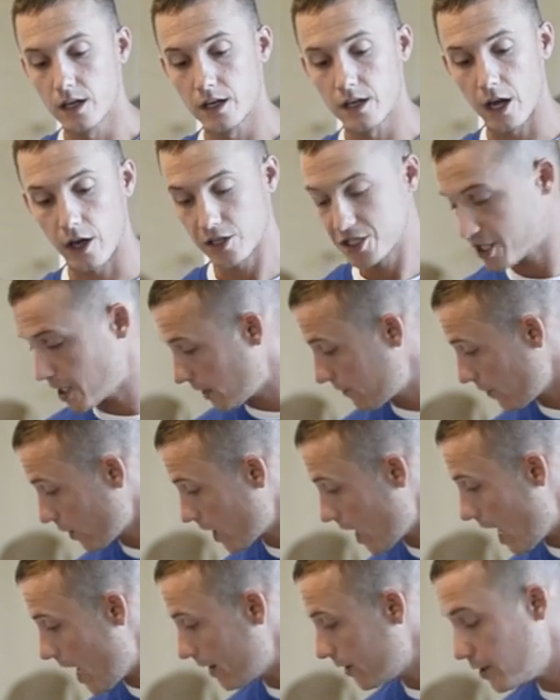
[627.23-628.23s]
Now check for
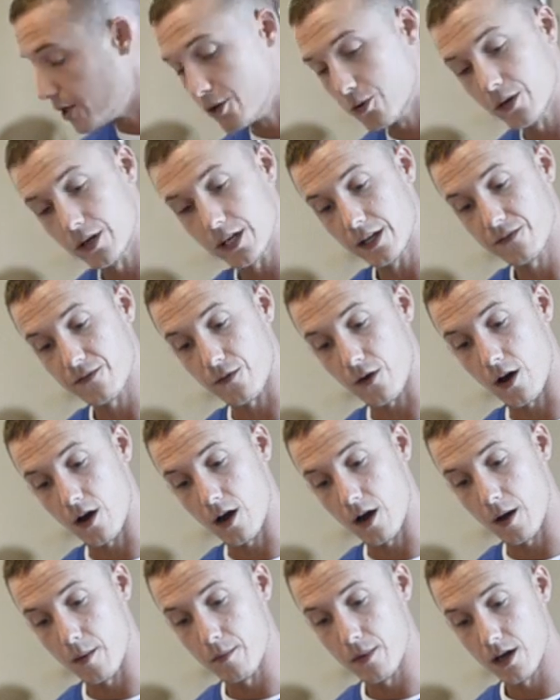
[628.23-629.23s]
continuity
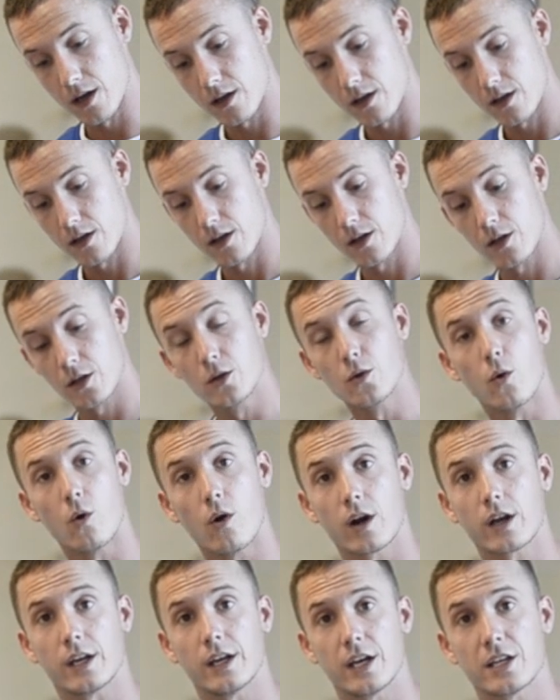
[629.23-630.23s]
from
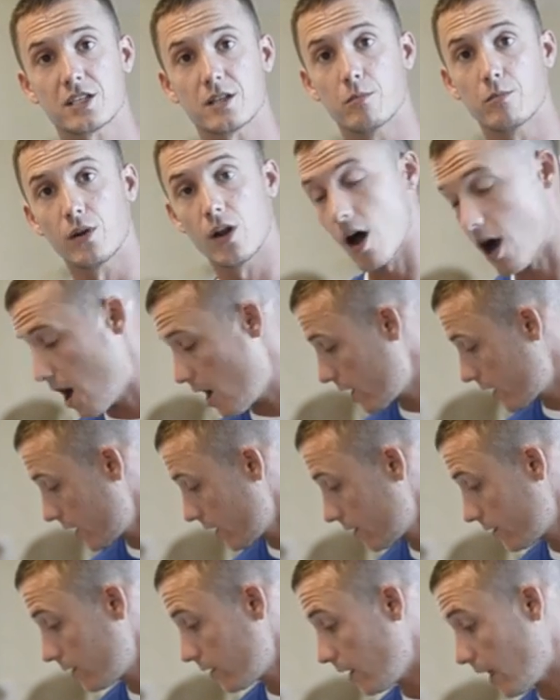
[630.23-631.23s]
your connection block
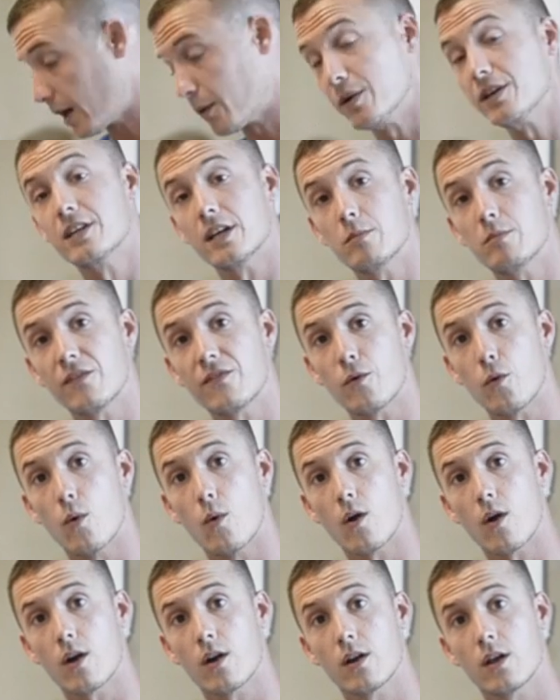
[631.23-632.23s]
like we did
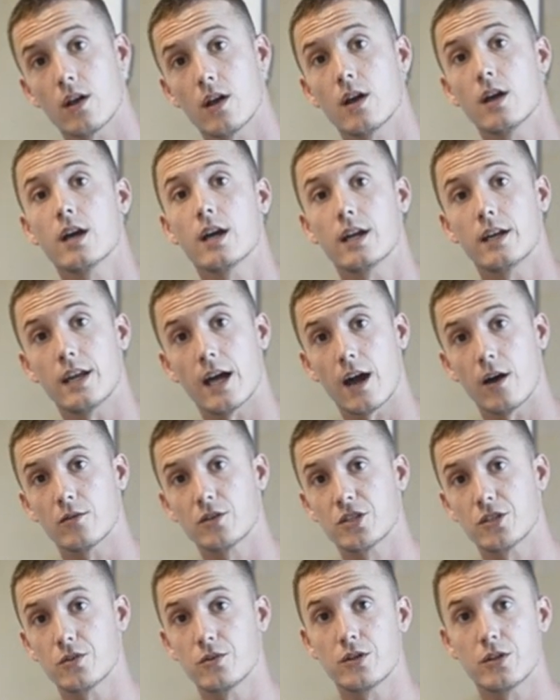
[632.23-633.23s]
before
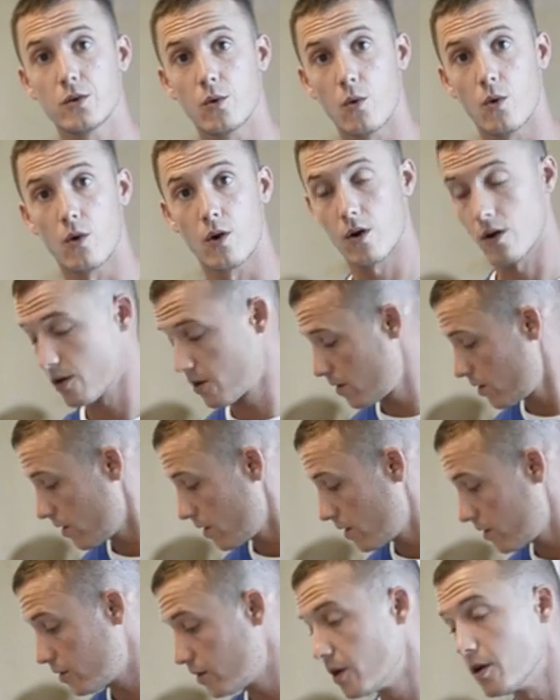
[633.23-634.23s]
down to your
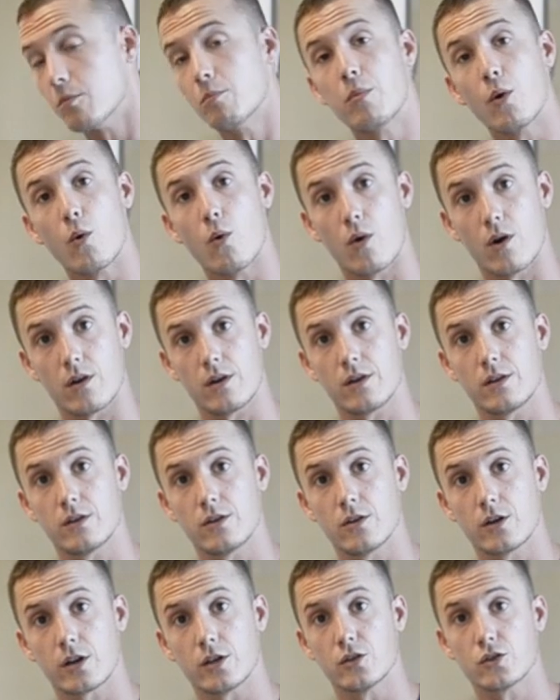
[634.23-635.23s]
board,
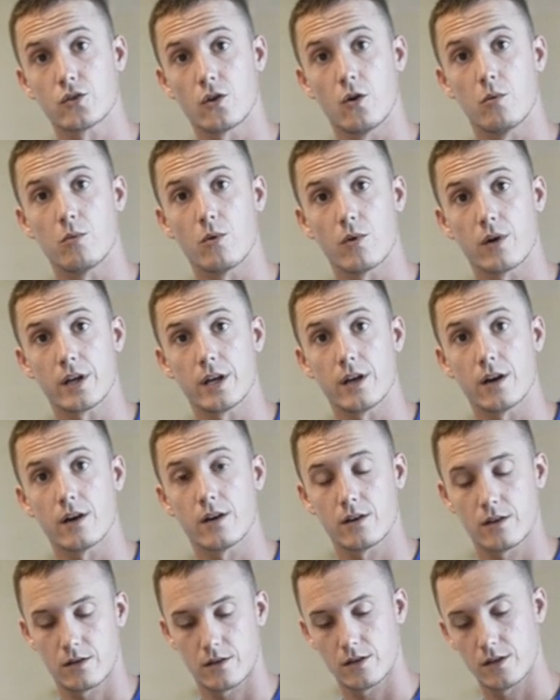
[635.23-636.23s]
your control board here.
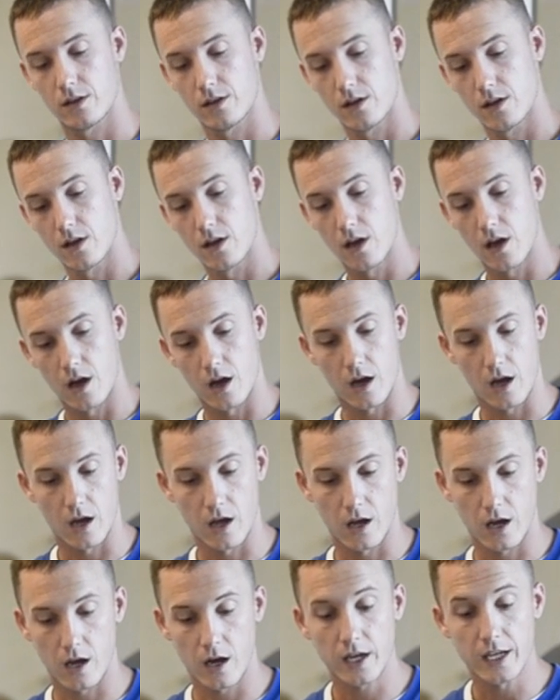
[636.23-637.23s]

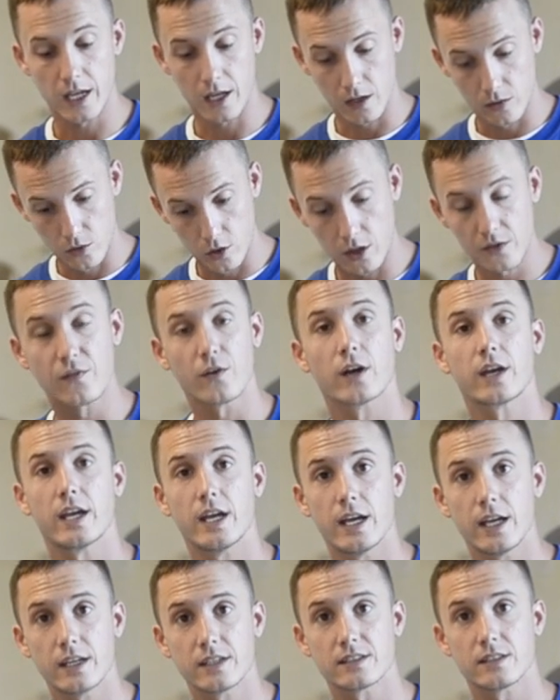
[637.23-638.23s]
Again, look for
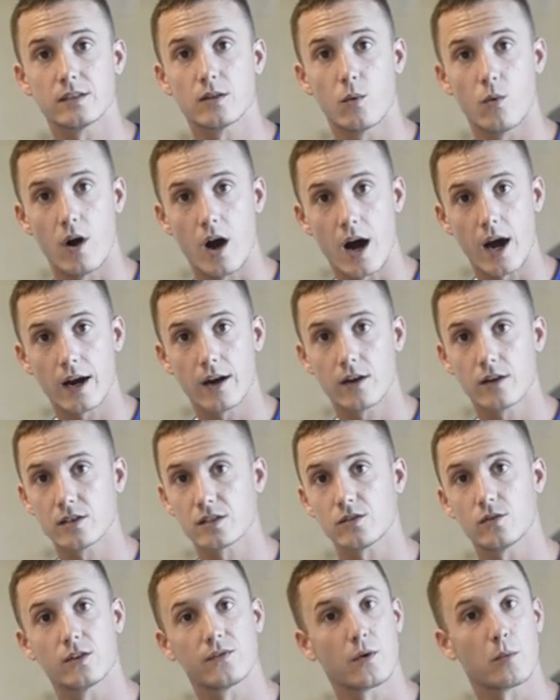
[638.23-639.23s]
kinks in the
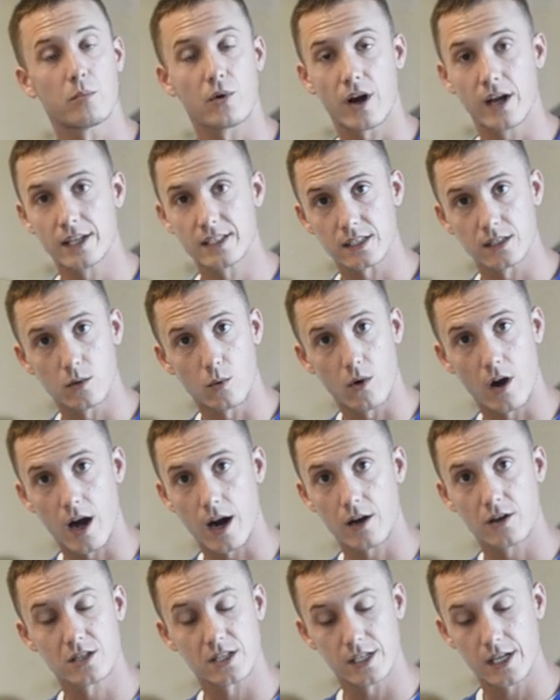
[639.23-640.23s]
wires, look for breaks in the
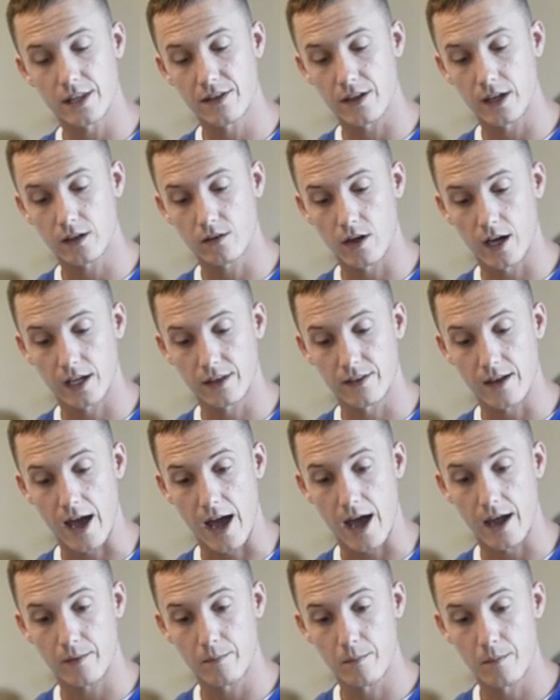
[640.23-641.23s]
wires, anything like
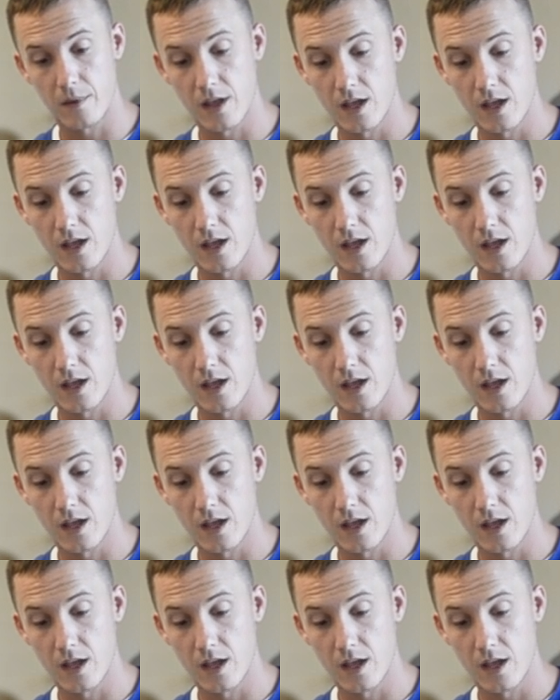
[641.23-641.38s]
that.